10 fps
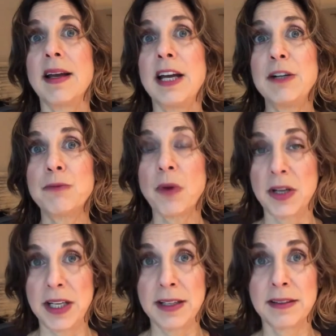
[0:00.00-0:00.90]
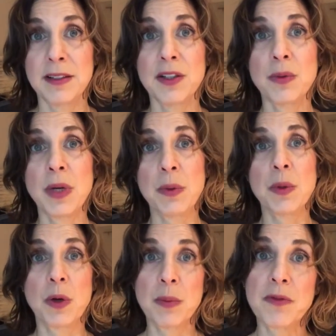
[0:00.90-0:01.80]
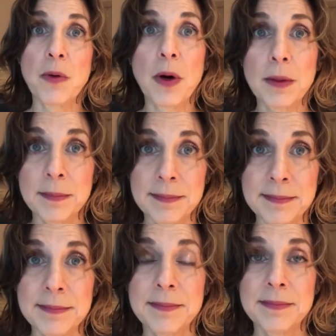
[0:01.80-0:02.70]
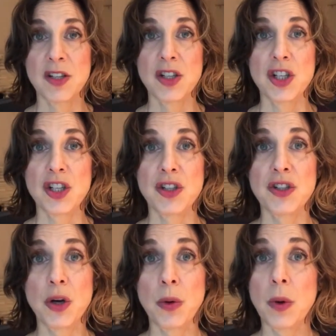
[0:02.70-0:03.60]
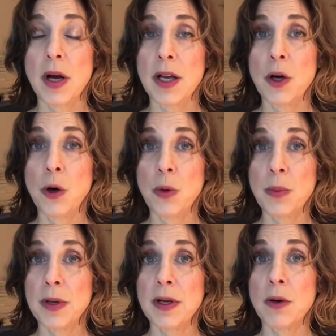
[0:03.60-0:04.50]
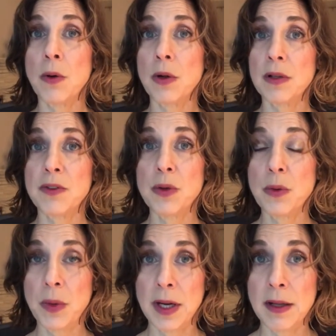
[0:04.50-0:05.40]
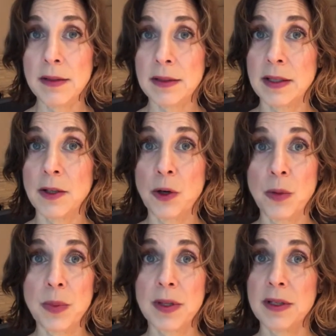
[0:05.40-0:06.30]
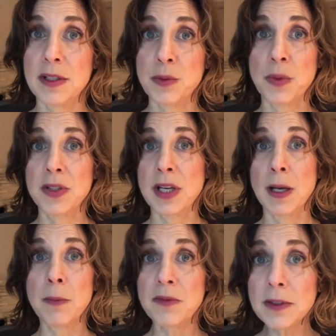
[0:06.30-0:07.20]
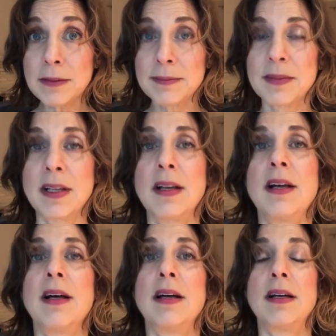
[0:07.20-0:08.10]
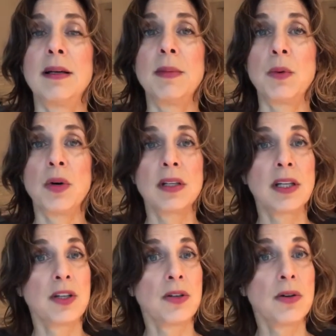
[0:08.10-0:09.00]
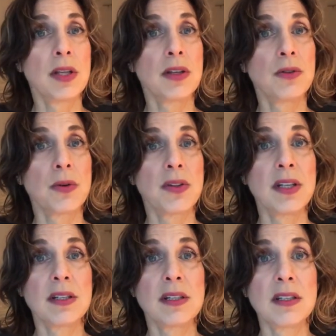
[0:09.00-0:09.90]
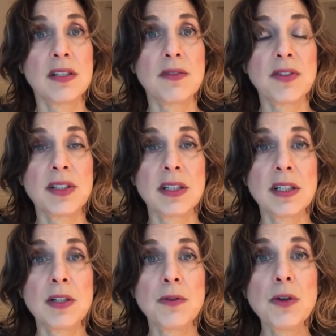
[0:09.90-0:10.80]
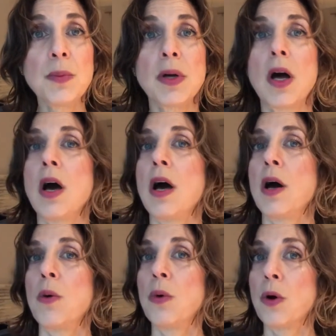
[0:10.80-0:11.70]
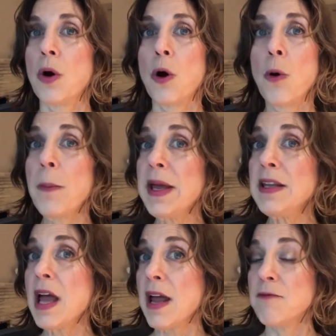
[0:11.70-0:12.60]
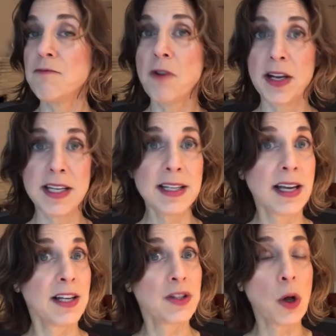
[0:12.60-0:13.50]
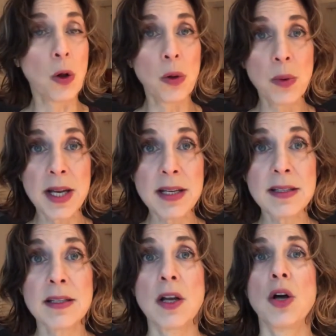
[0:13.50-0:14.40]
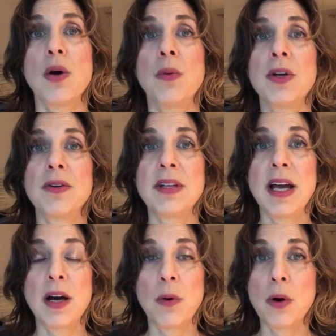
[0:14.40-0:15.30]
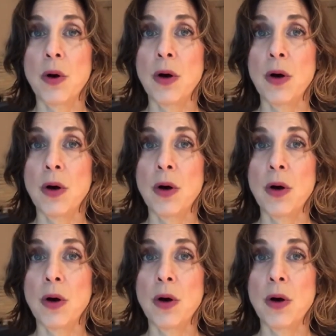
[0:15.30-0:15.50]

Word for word: and running the way we were before. So I hope all of you are well, and I hope this was helpful. I want to let you know that the Northeast Assisted Fertility Group, we're open and running as always. We are now